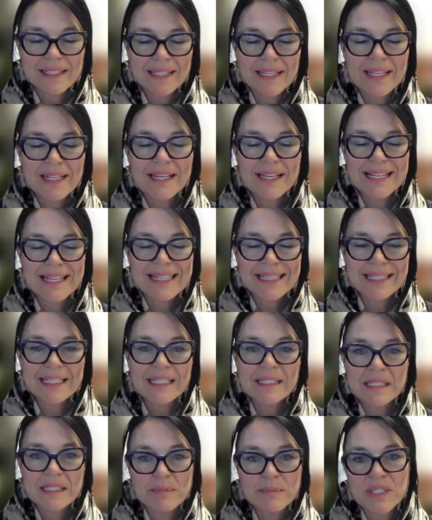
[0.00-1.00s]
getting the
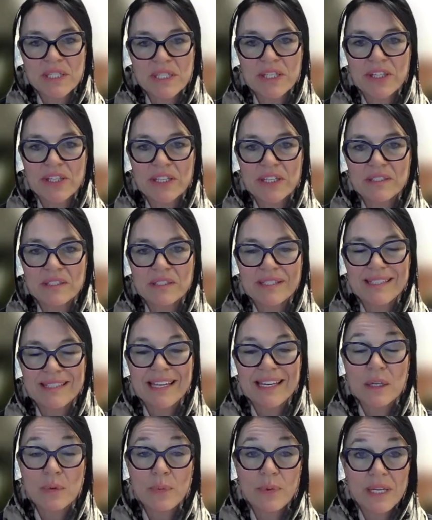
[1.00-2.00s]
cleanest material
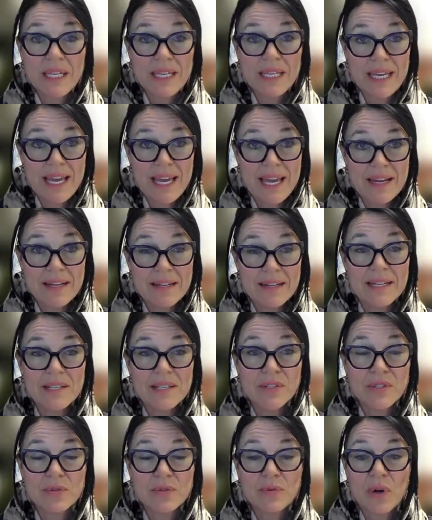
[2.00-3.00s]
we can
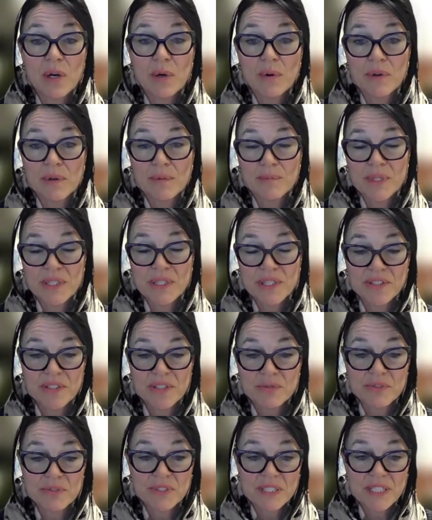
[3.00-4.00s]
into our
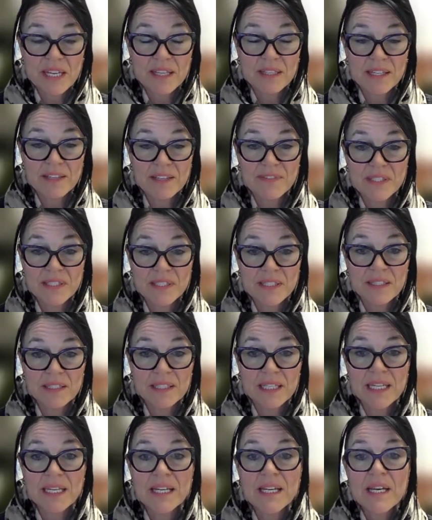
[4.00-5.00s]
material recycling
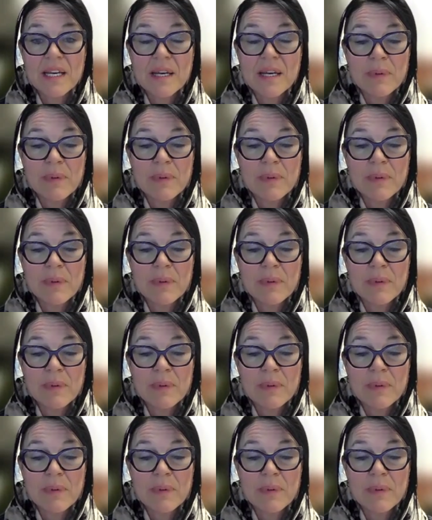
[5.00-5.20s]
facility.